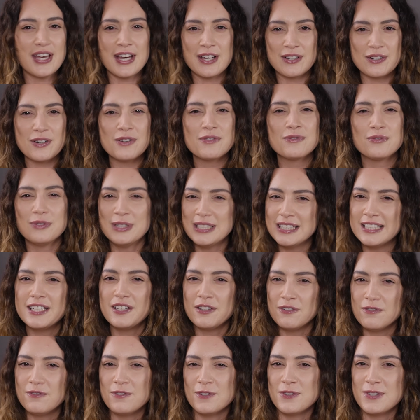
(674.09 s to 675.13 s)
That got really
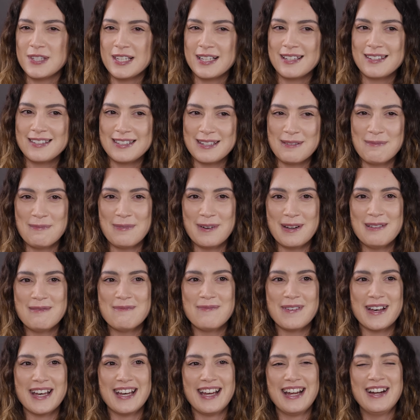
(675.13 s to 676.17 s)
confusing at some
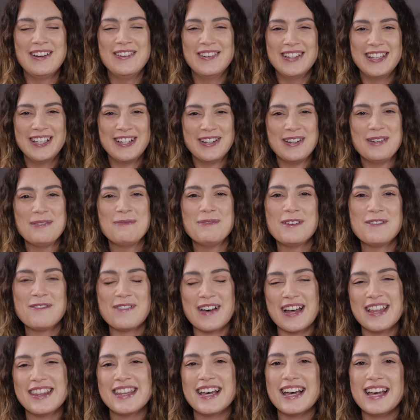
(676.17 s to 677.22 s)
point, but I really hope you
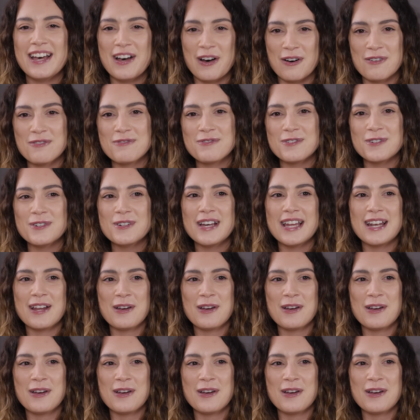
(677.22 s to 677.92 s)
found that helpful,